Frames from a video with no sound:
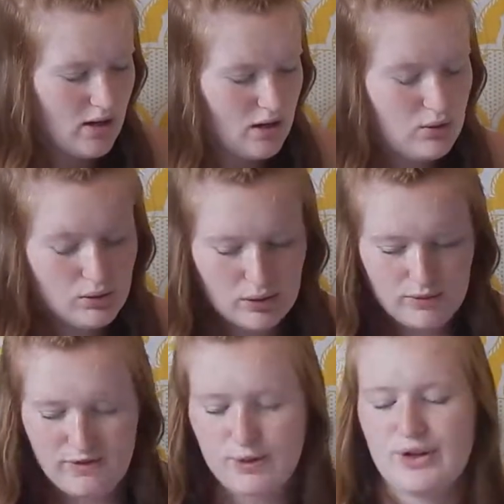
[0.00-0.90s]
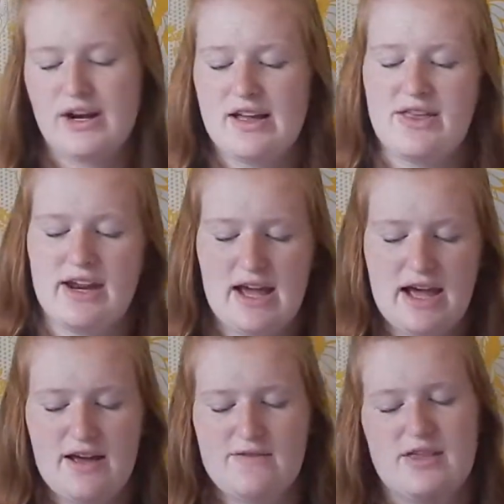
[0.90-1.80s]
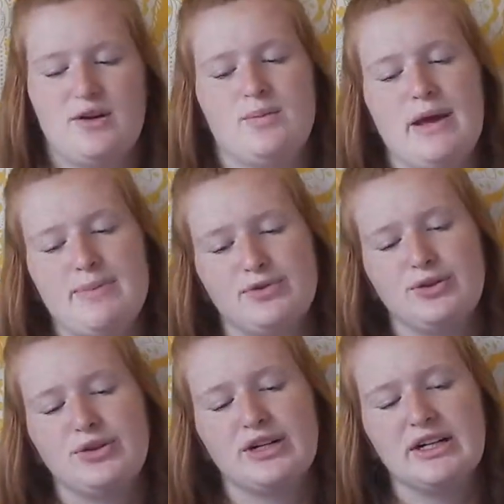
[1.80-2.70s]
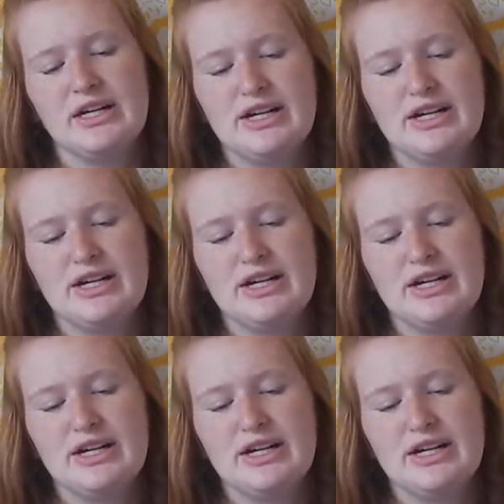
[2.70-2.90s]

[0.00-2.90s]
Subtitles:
Cool, folder, and then I have a little paper folder,